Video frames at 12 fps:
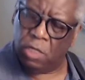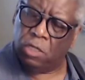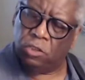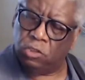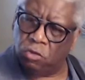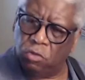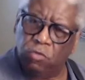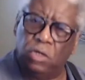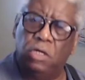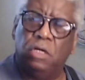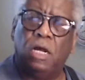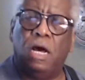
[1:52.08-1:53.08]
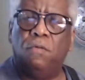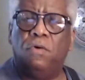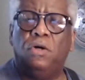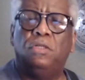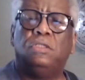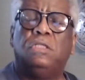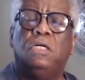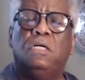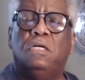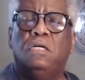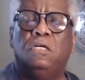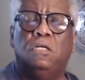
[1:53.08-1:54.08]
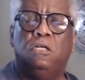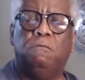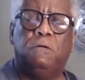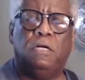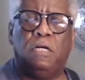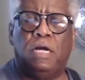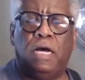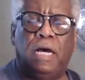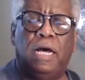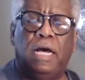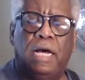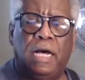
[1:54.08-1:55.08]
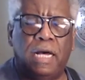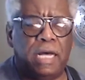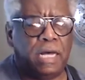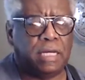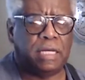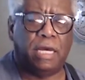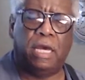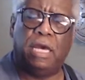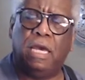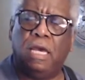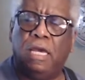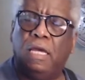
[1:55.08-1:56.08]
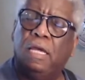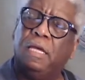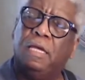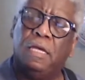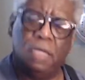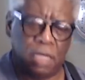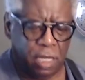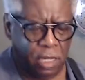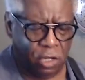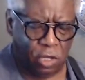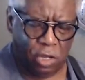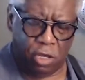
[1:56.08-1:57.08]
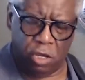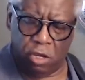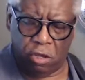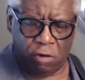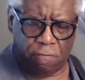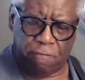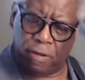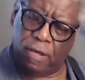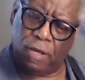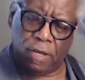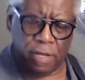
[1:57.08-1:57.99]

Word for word: Show the world I want to, but I can't get her back.